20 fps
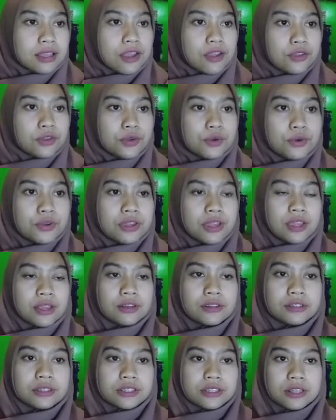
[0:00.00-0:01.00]
You
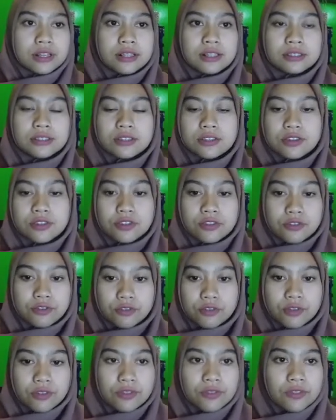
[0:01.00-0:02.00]
cannot tell the
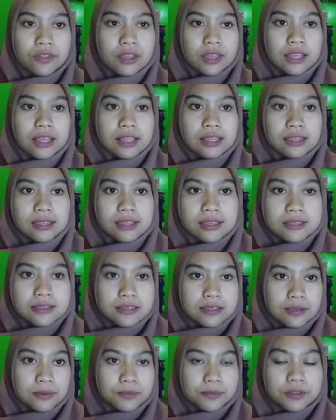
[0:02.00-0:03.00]
truth
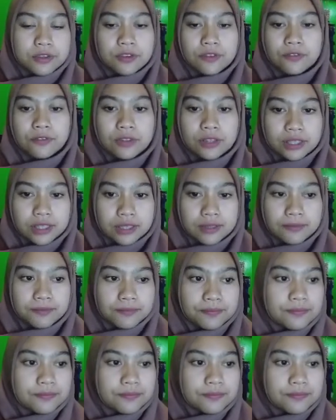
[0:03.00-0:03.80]
deceptively.